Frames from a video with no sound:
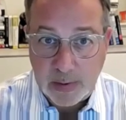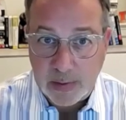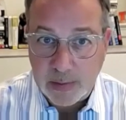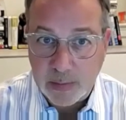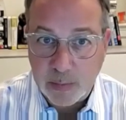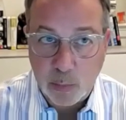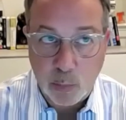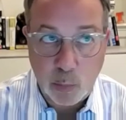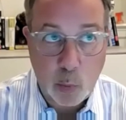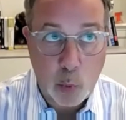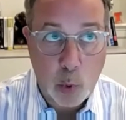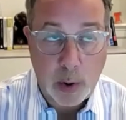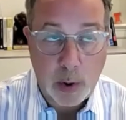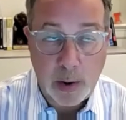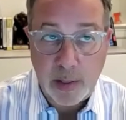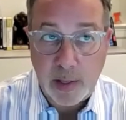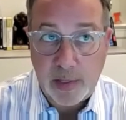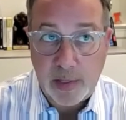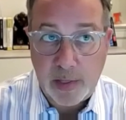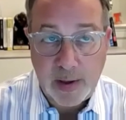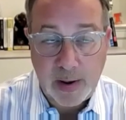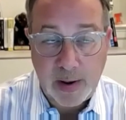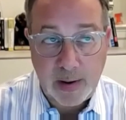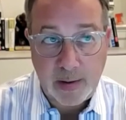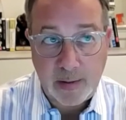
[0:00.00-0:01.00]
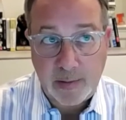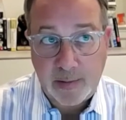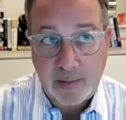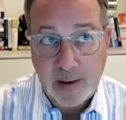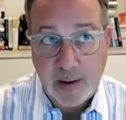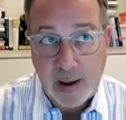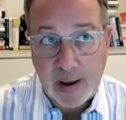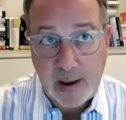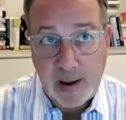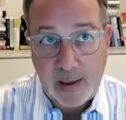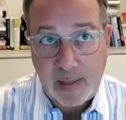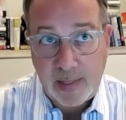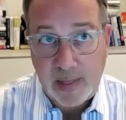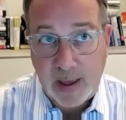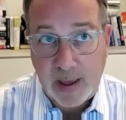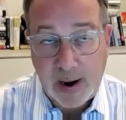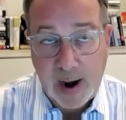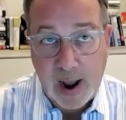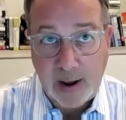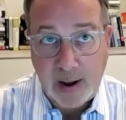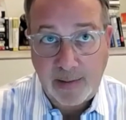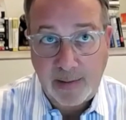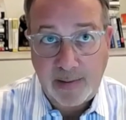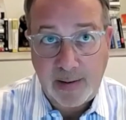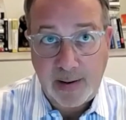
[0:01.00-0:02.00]
One of the things that
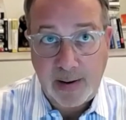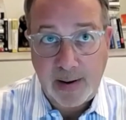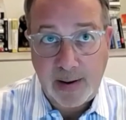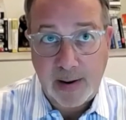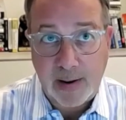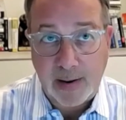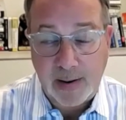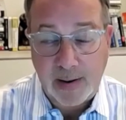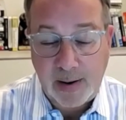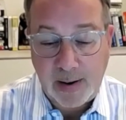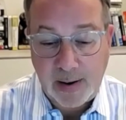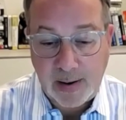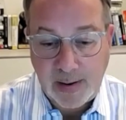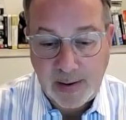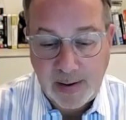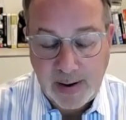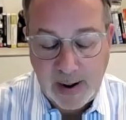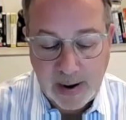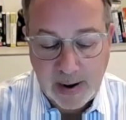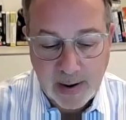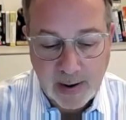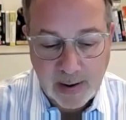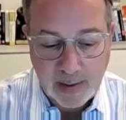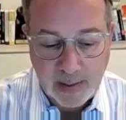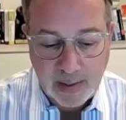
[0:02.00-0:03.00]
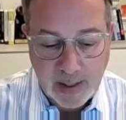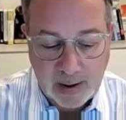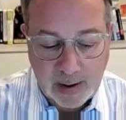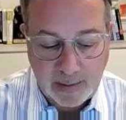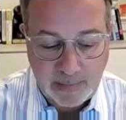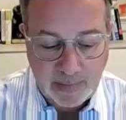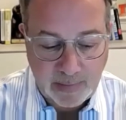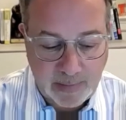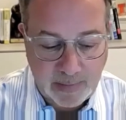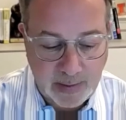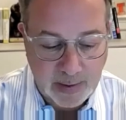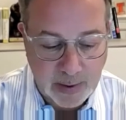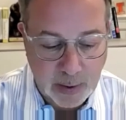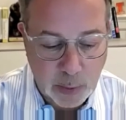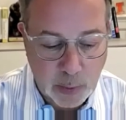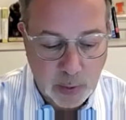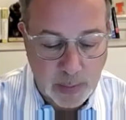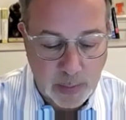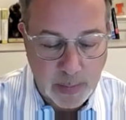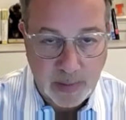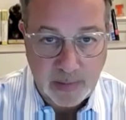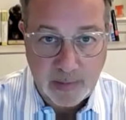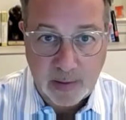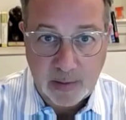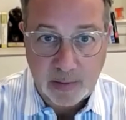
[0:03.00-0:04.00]
I see in data licensing
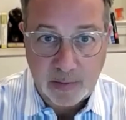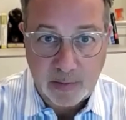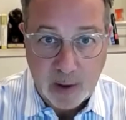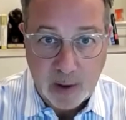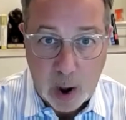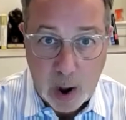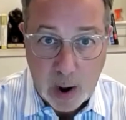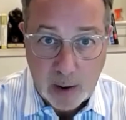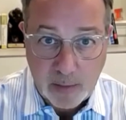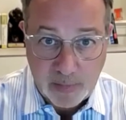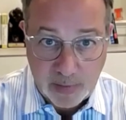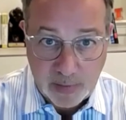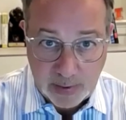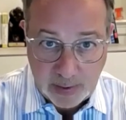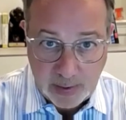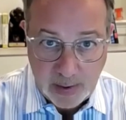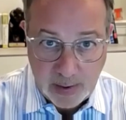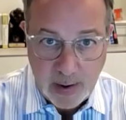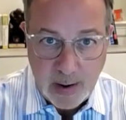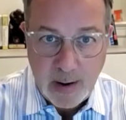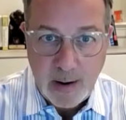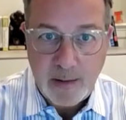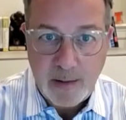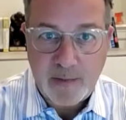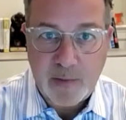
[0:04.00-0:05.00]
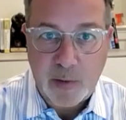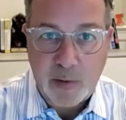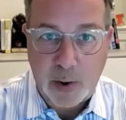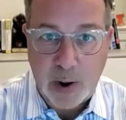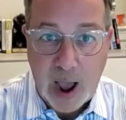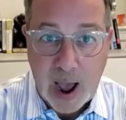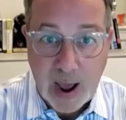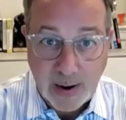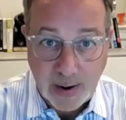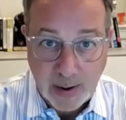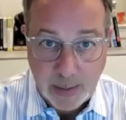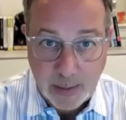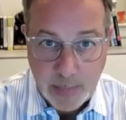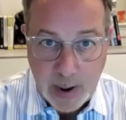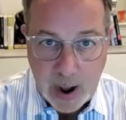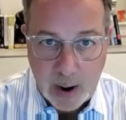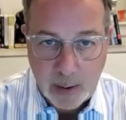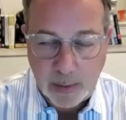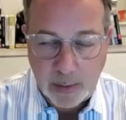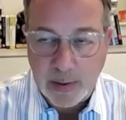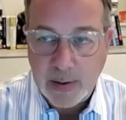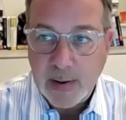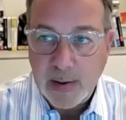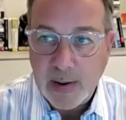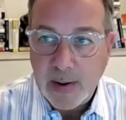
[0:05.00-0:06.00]
agreements that's often forgotten
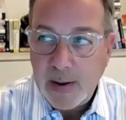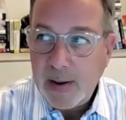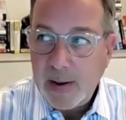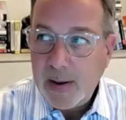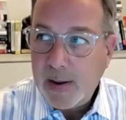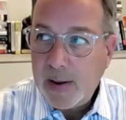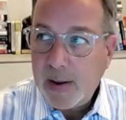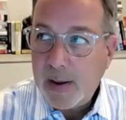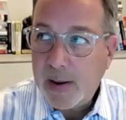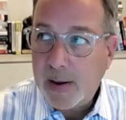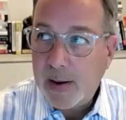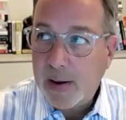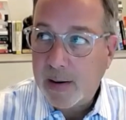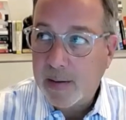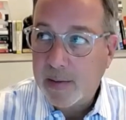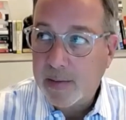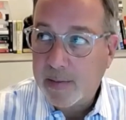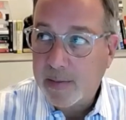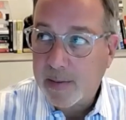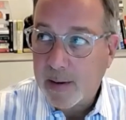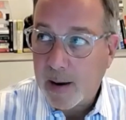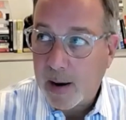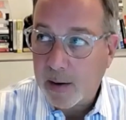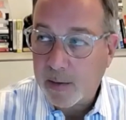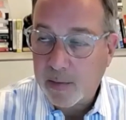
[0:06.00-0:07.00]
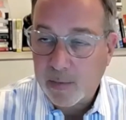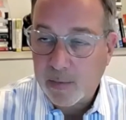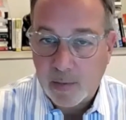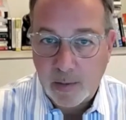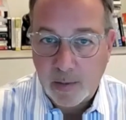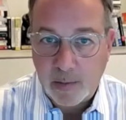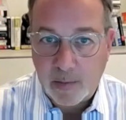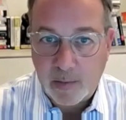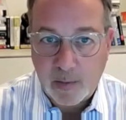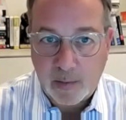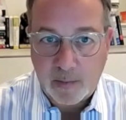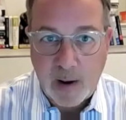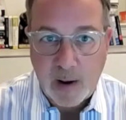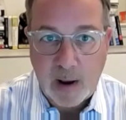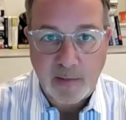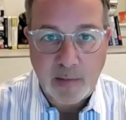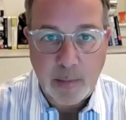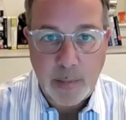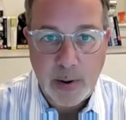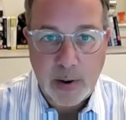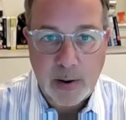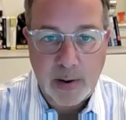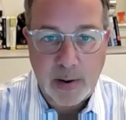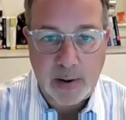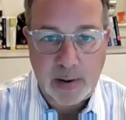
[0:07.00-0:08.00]
about is
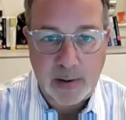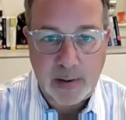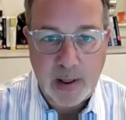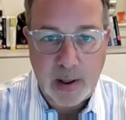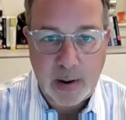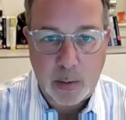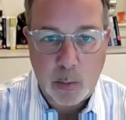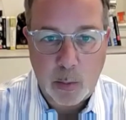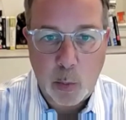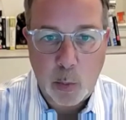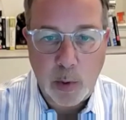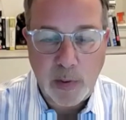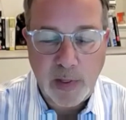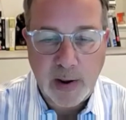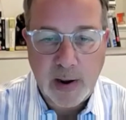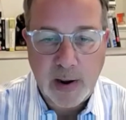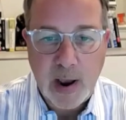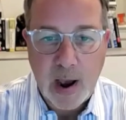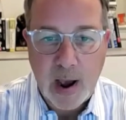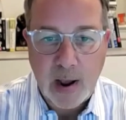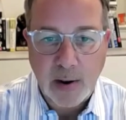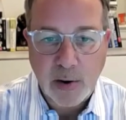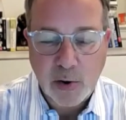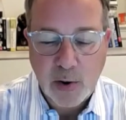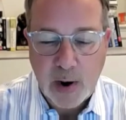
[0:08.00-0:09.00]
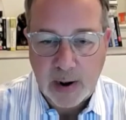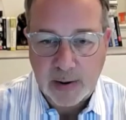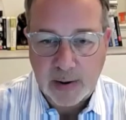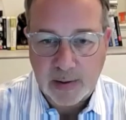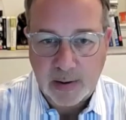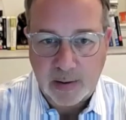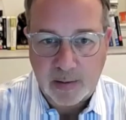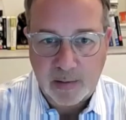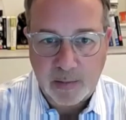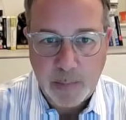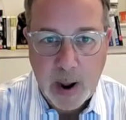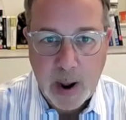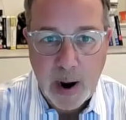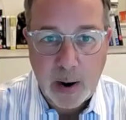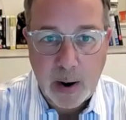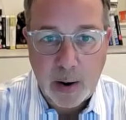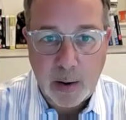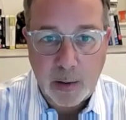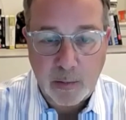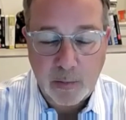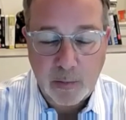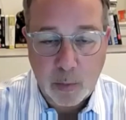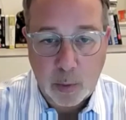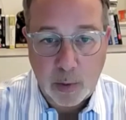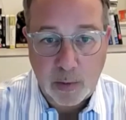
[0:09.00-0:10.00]
survivability. Like when the contract
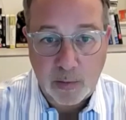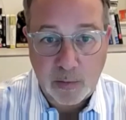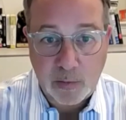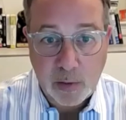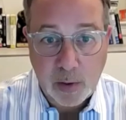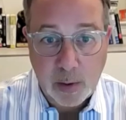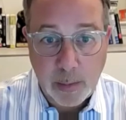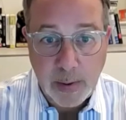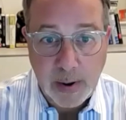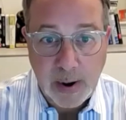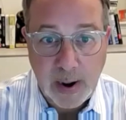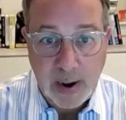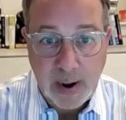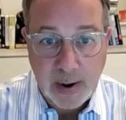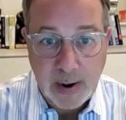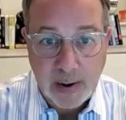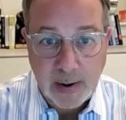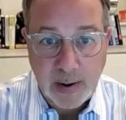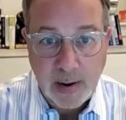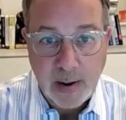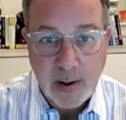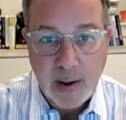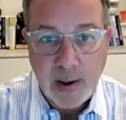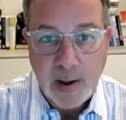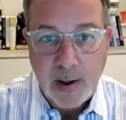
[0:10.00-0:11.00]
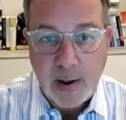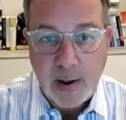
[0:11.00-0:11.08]
expires or is terminated,